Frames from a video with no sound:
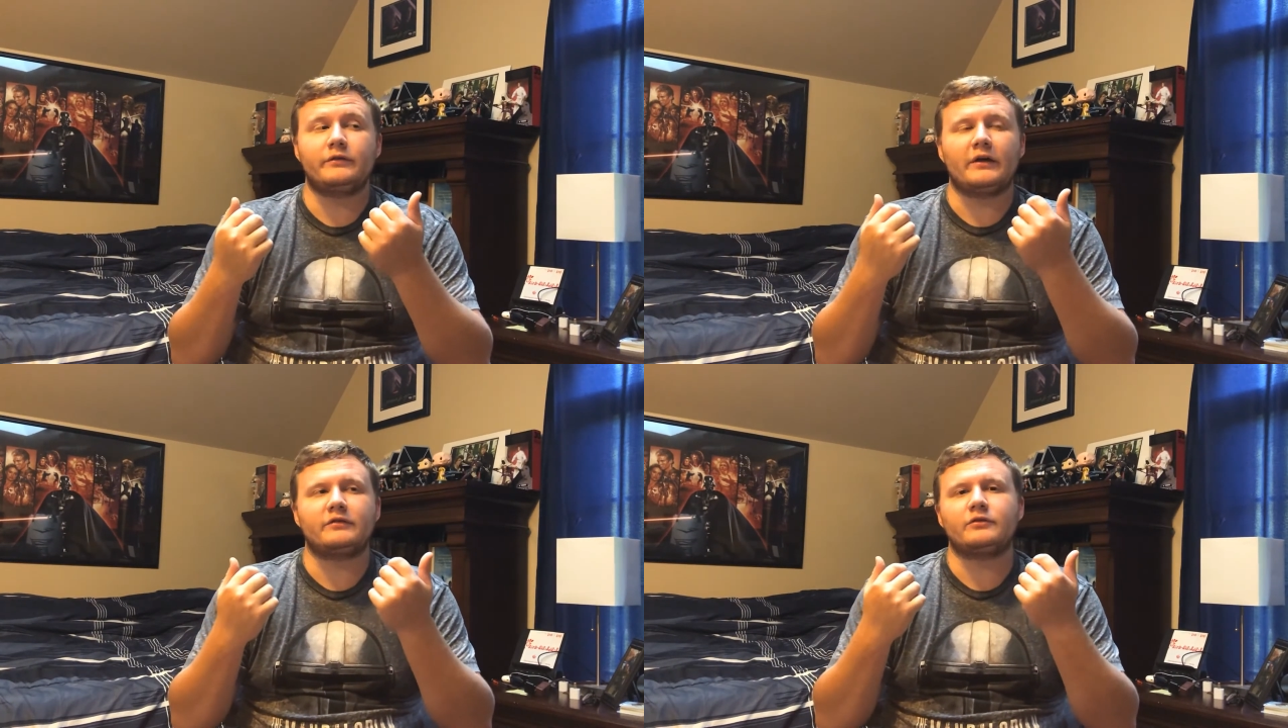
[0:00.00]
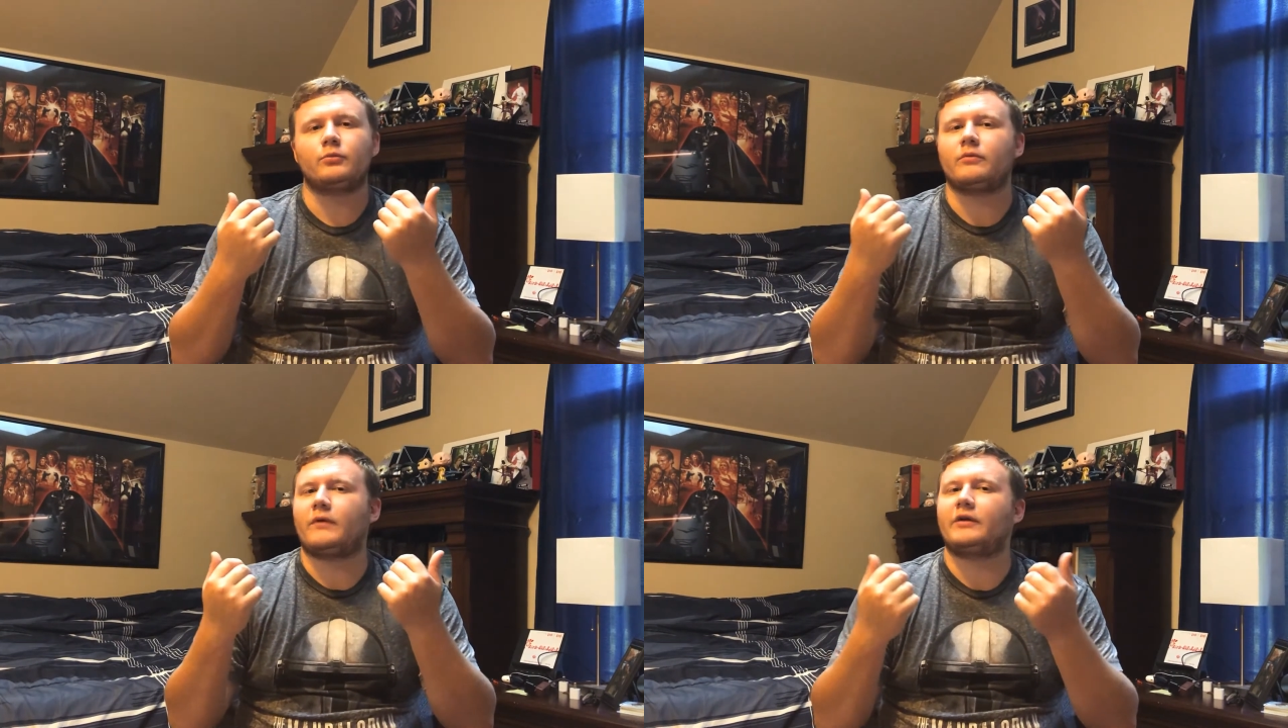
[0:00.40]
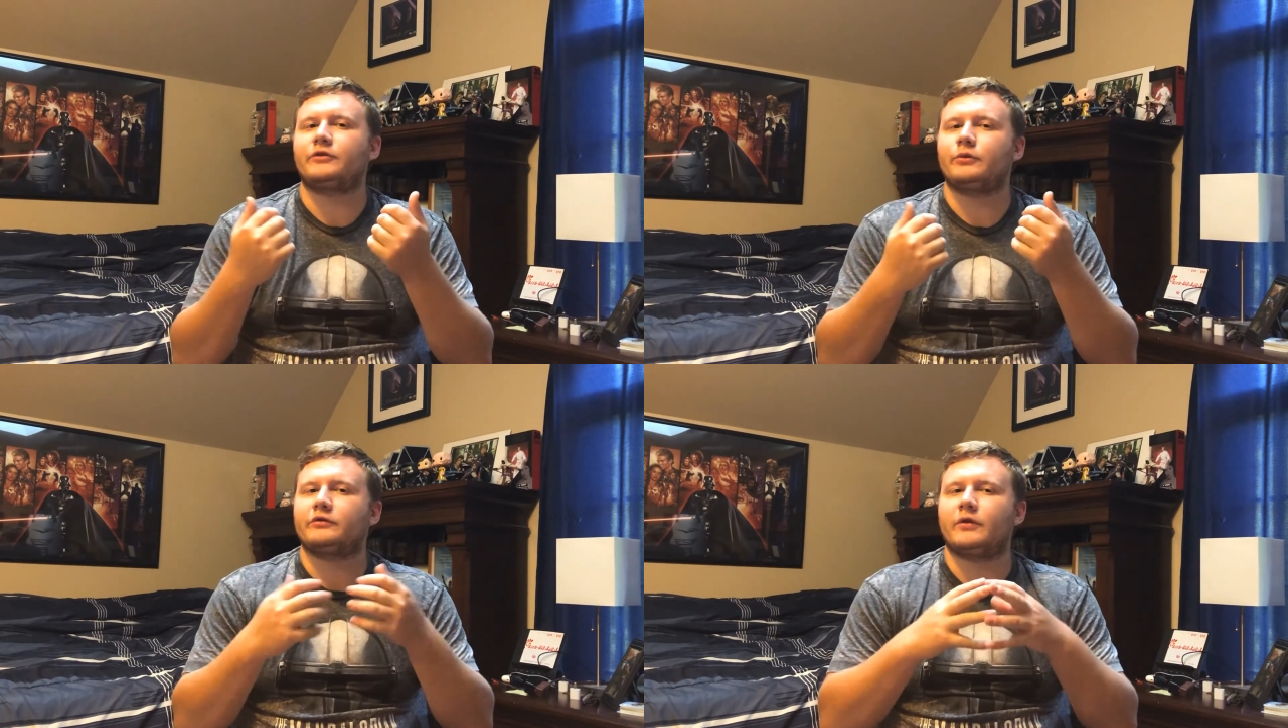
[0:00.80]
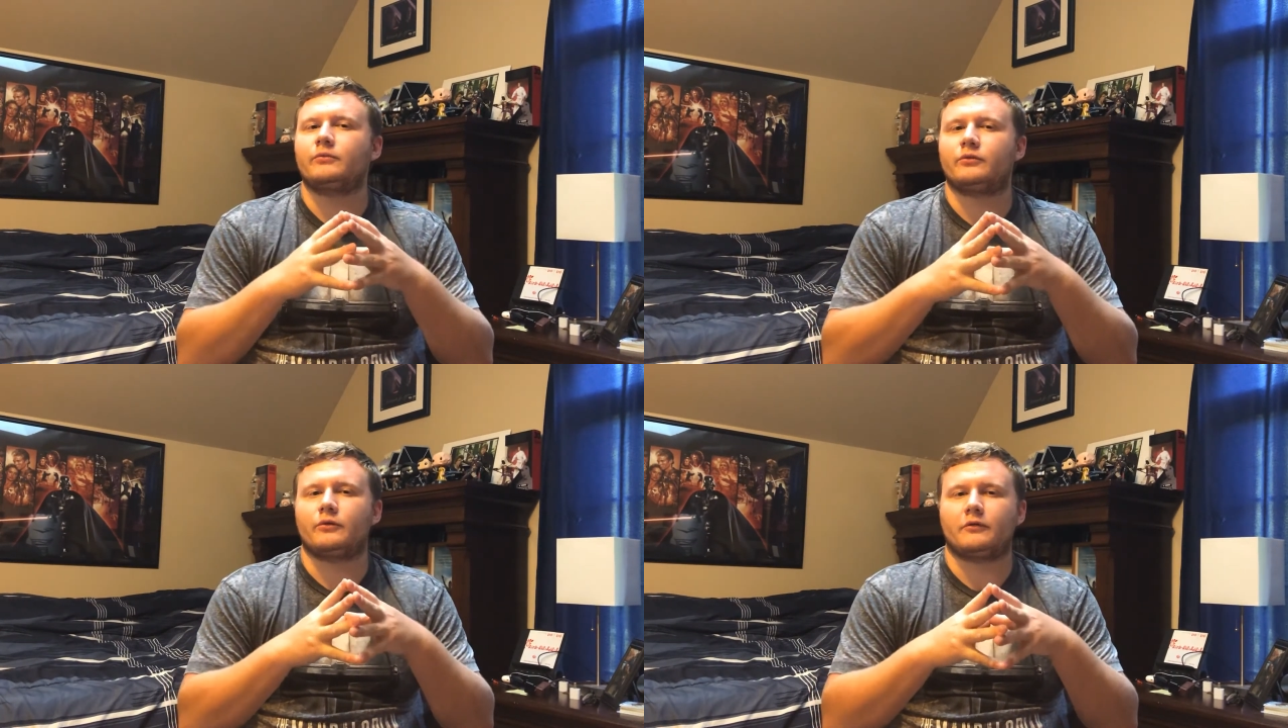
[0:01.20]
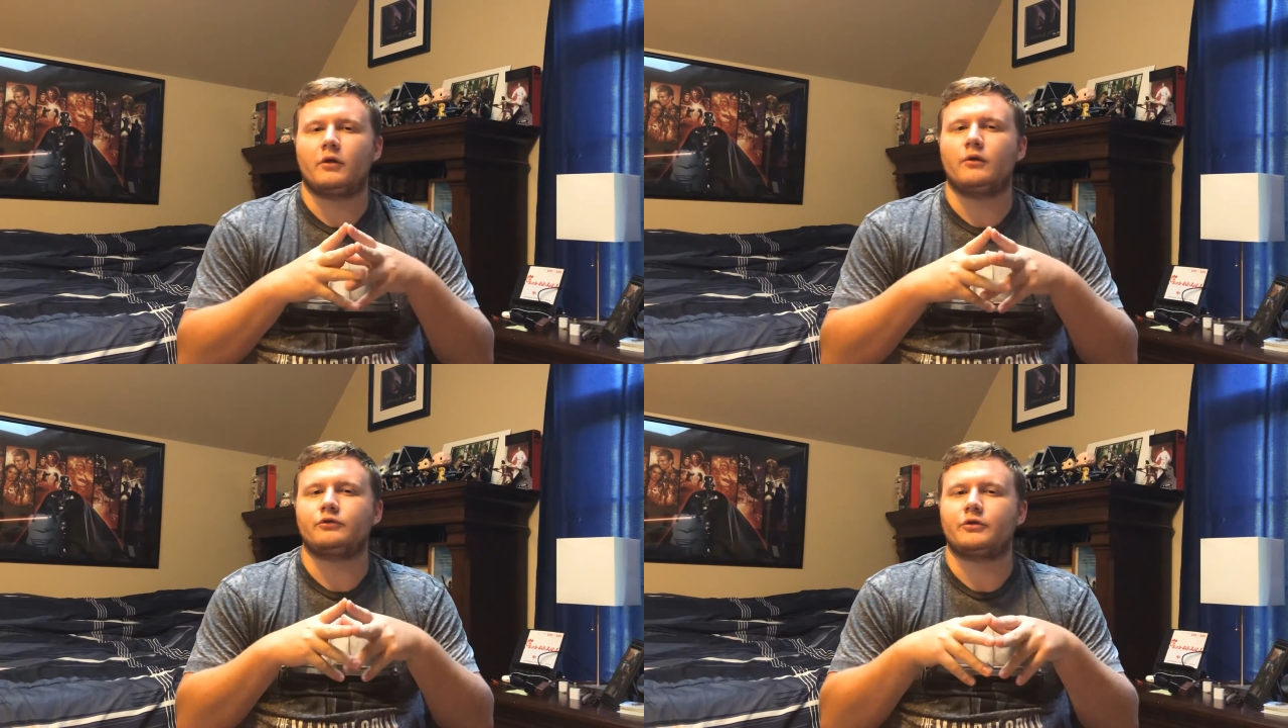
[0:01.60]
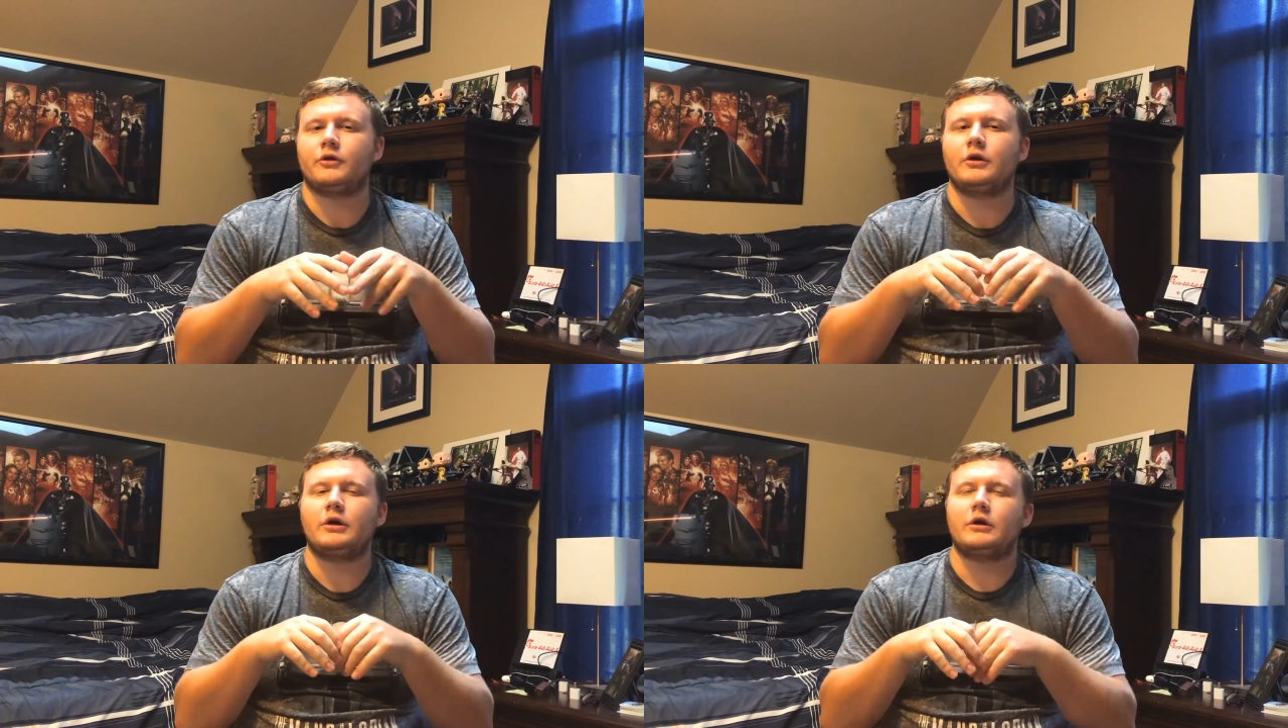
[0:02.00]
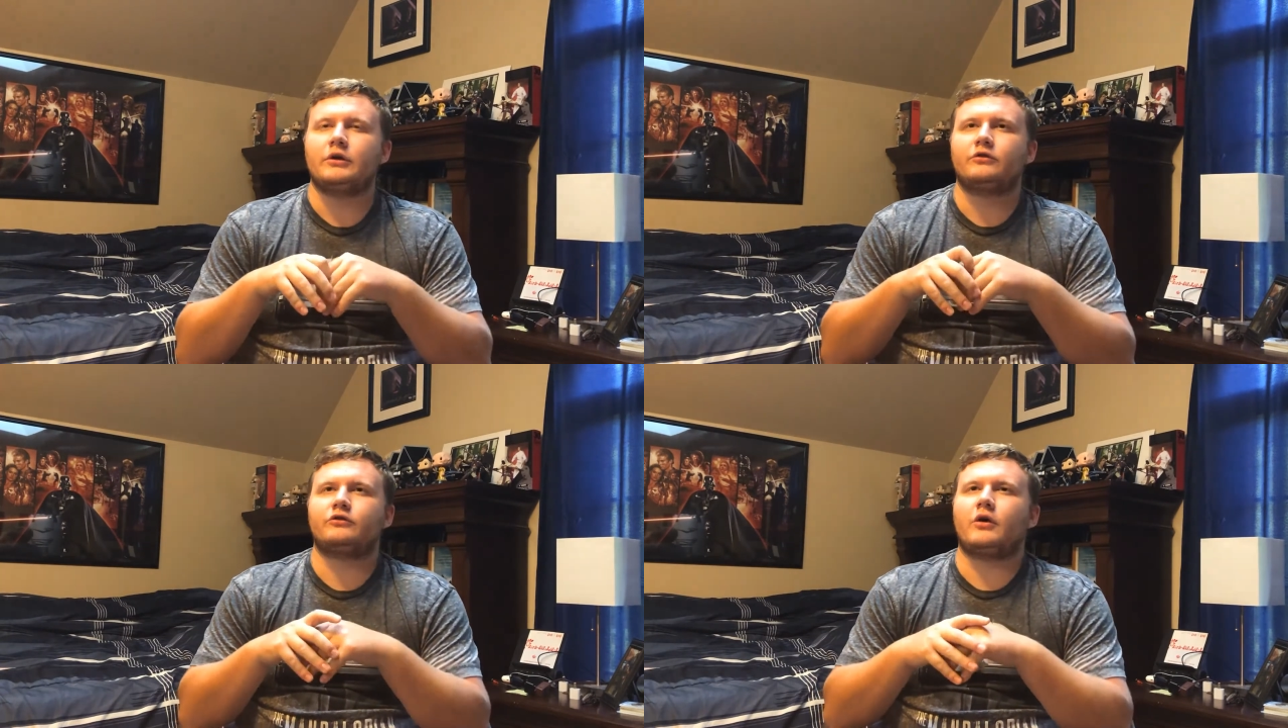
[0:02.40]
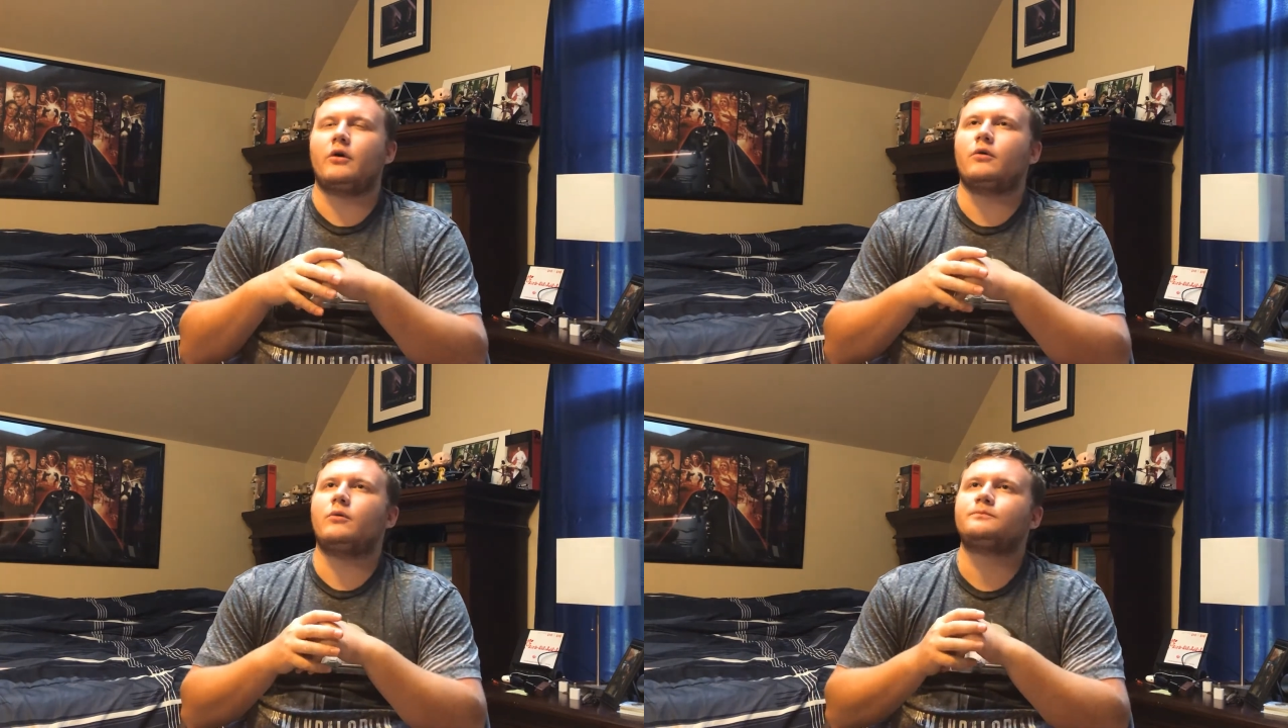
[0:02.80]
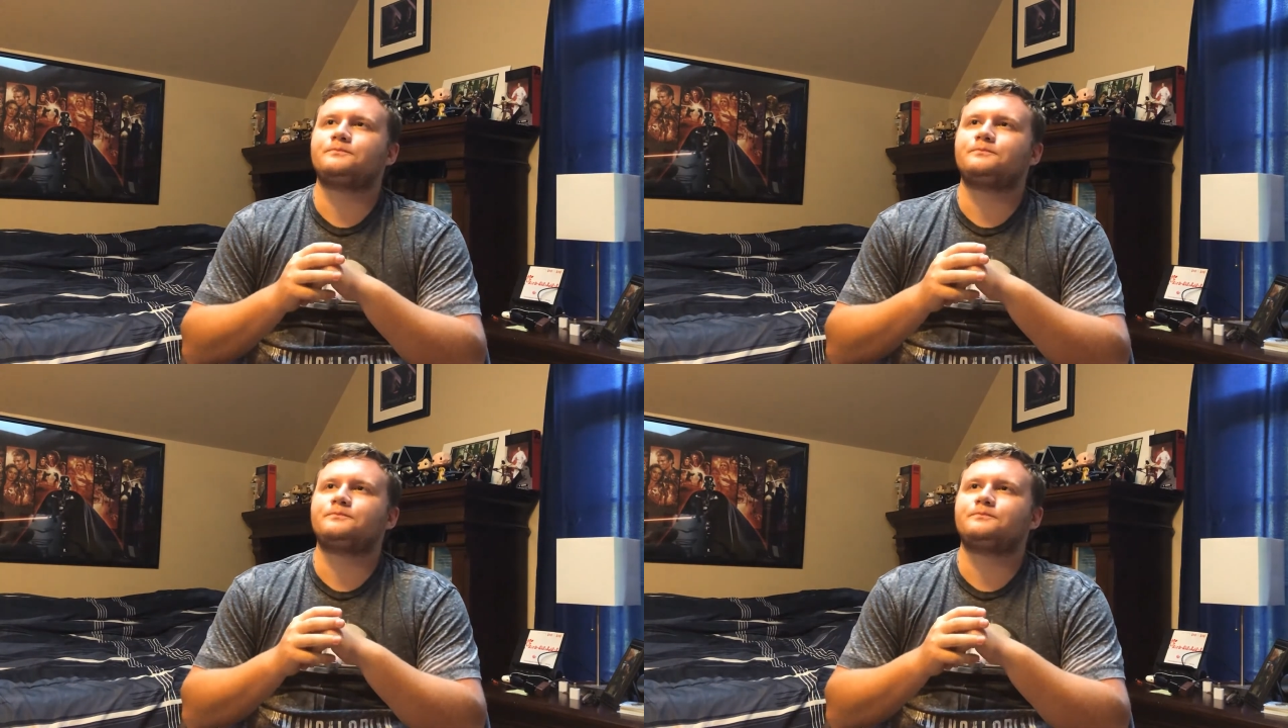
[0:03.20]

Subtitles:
they still provide you with some sort of closure. So